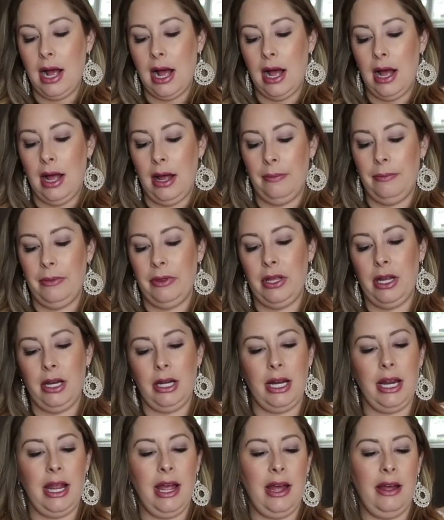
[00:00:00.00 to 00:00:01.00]

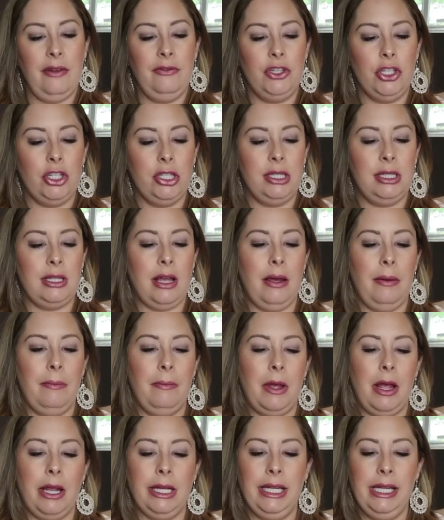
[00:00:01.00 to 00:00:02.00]
Then I have just
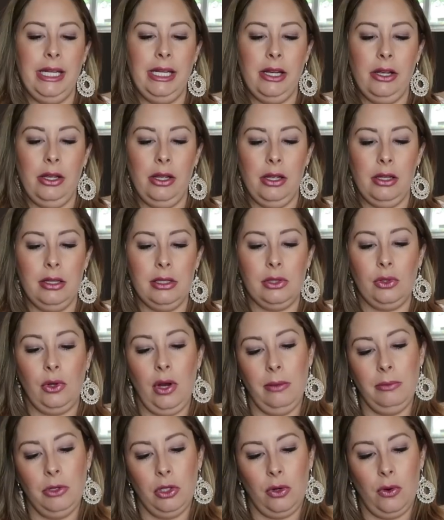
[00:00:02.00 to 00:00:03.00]
some Kiehl's
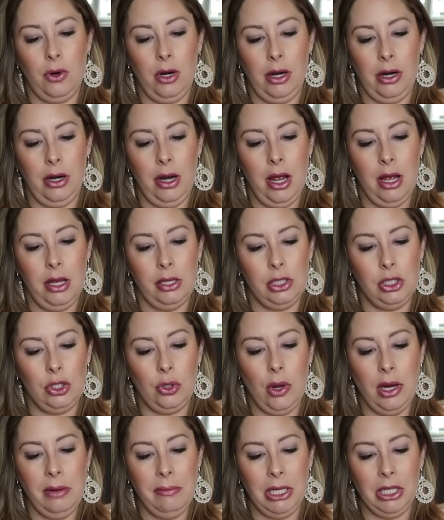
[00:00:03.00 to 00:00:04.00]
creme de coeur
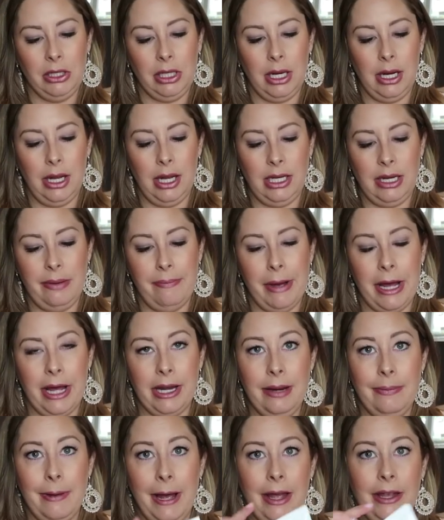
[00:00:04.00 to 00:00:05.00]
soy milk and honey
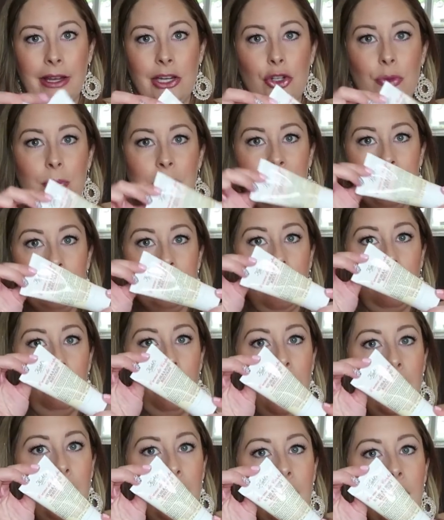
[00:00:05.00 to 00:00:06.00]
body polish because I've
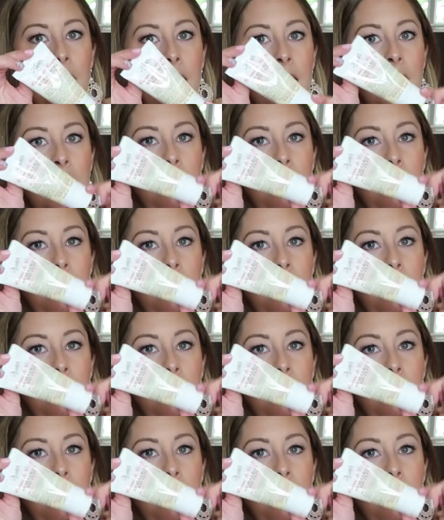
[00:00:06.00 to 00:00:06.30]
had